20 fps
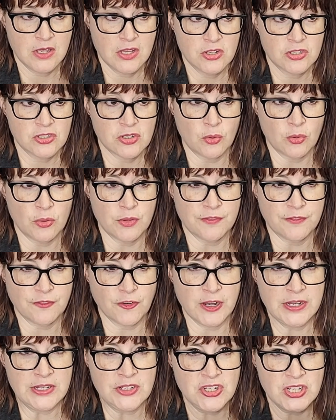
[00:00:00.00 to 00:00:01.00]
so the
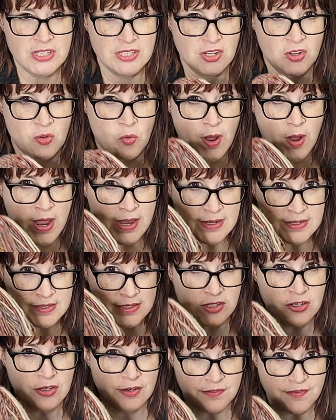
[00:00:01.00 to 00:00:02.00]
fringe isn't quite as
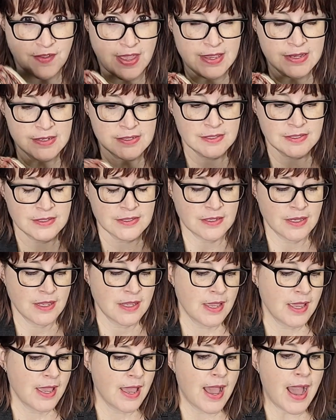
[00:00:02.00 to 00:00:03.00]
in your face.
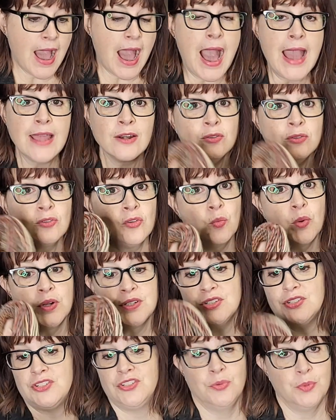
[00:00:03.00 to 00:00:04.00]
I don't know what
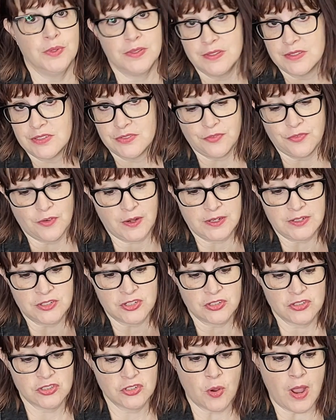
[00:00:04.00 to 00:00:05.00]
to do with this
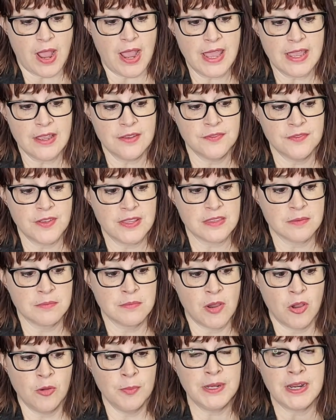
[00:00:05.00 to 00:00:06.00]
fringe. So at the
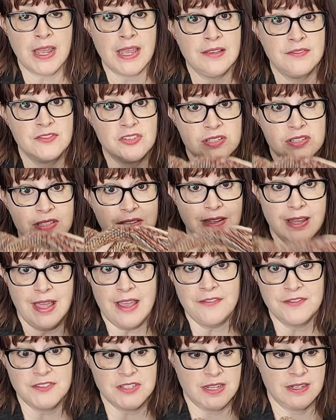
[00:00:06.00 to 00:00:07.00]
moment, I have just
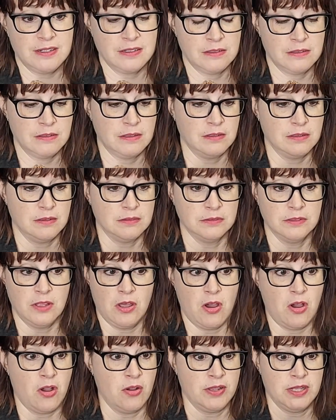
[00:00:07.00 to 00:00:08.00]
left it
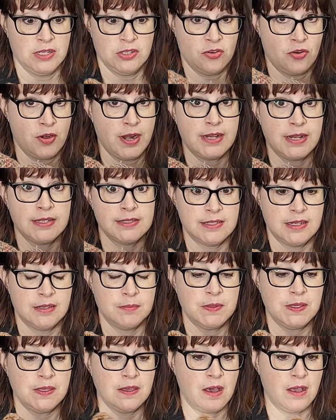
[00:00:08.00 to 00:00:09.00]
long and crazy
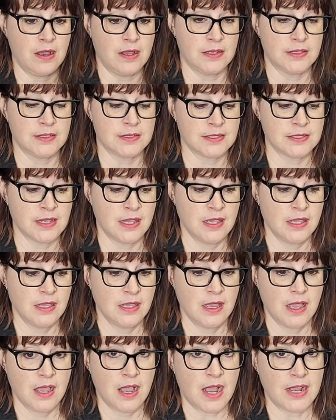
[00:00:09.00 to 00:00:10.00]
because
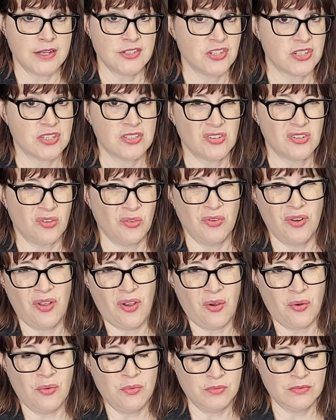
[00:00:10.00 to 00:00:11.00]
I just don't
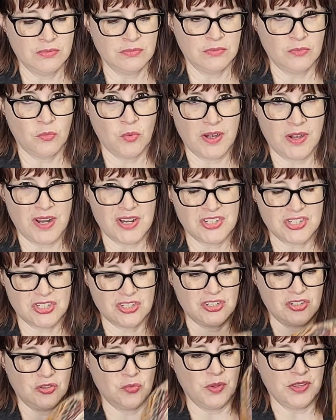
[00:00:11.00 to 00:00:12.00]
know what I should
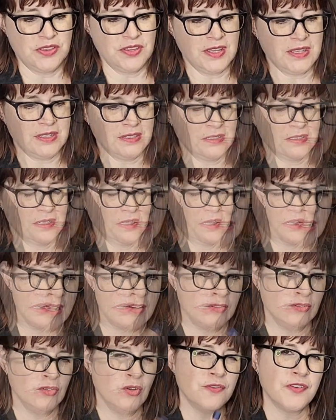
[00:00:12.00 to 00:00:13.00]
do with it. I
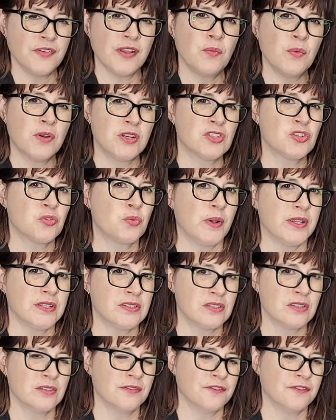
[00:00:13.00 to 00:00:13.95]
don't know if I want to twist the